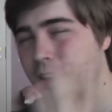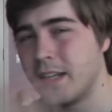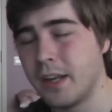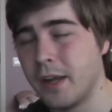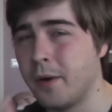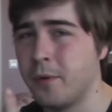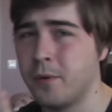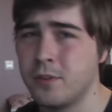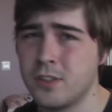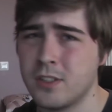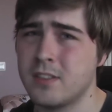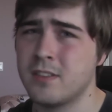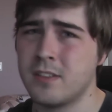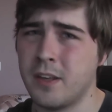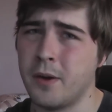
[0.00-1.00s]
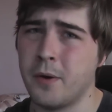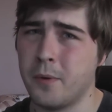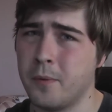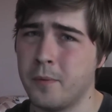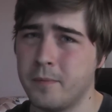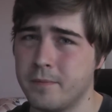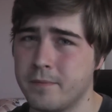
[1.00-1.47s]
no, just
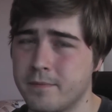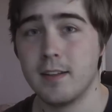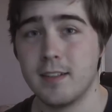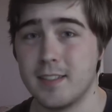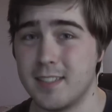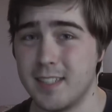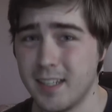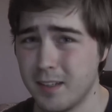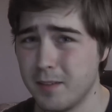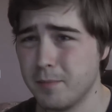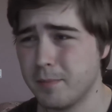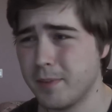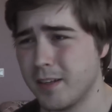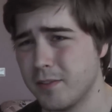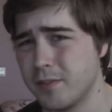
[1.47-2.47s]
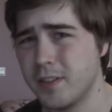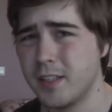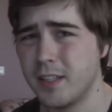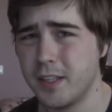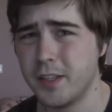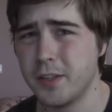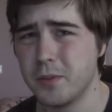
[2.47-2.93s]
no. The second metaphor
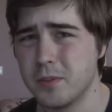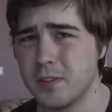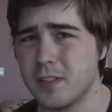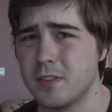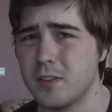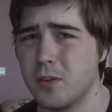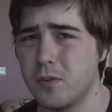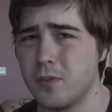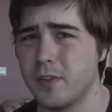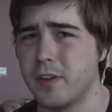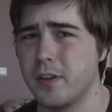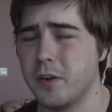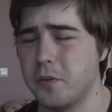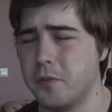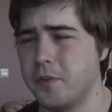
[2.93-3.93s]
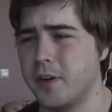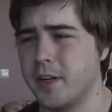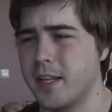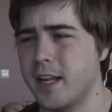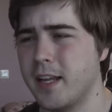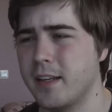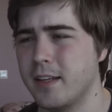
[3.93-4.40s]
he uses over and over
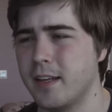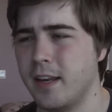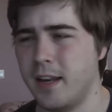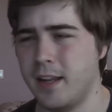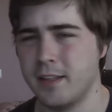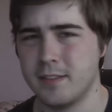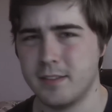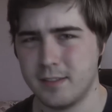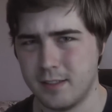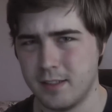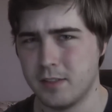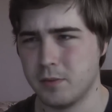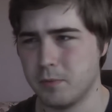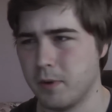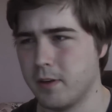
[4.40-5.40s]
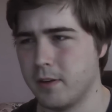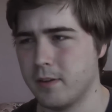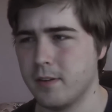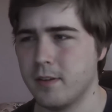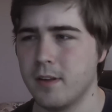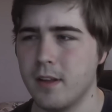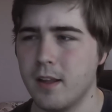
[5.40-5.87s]
again is this
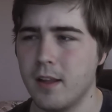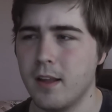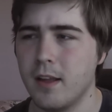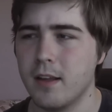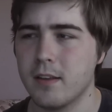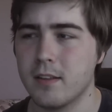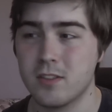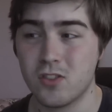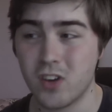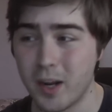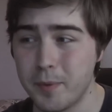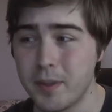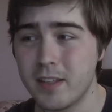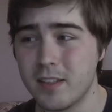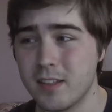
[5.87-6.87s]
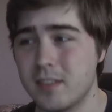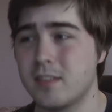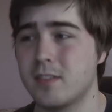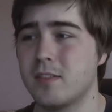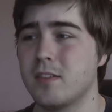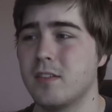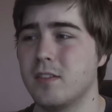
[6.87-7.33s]
one. Describing
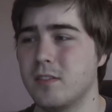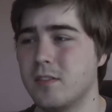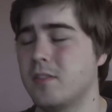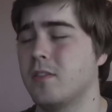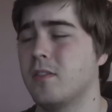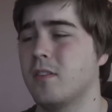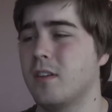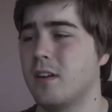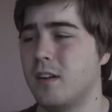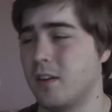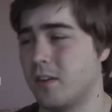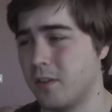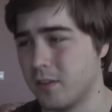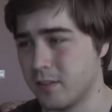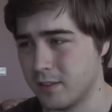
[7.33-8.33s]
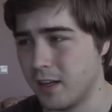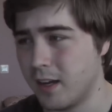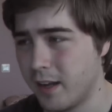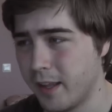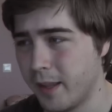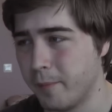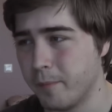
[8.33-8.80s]
this took a long
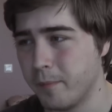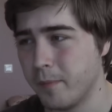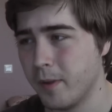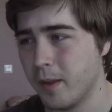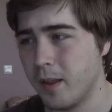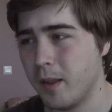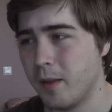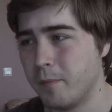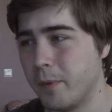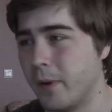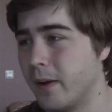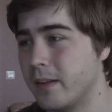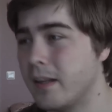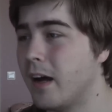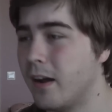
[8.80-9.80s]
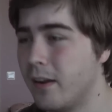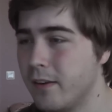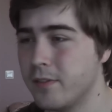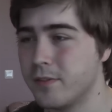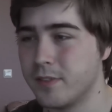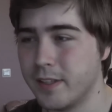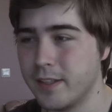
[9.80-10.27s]
time, but
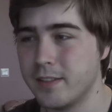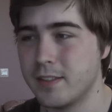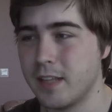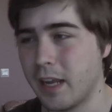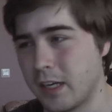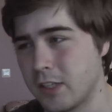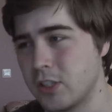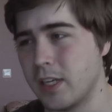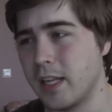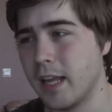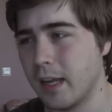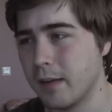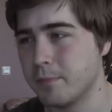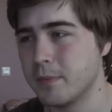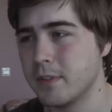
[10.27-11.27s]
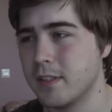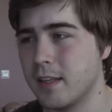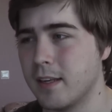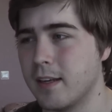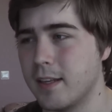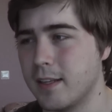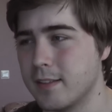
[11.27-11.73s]
all of this actually happened
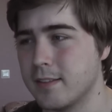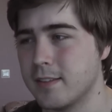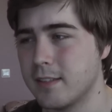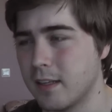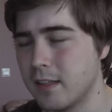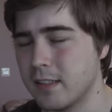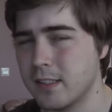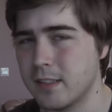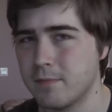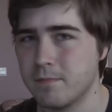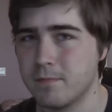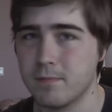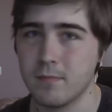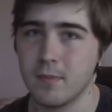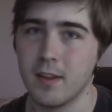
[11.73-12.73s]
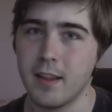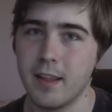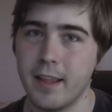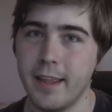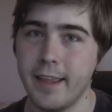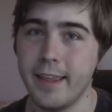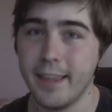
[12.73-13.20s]
in an instant.
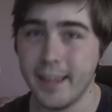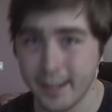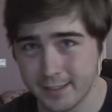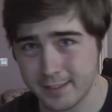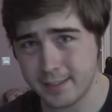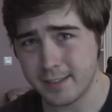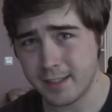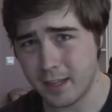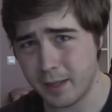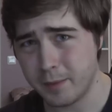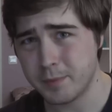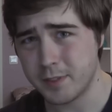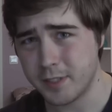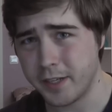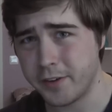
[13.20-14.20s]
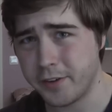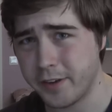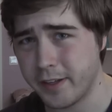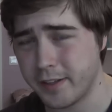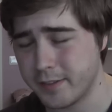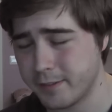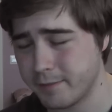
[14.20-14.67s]
Yes, I am
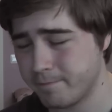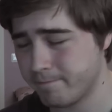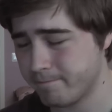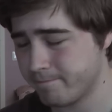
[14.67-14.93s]
serious.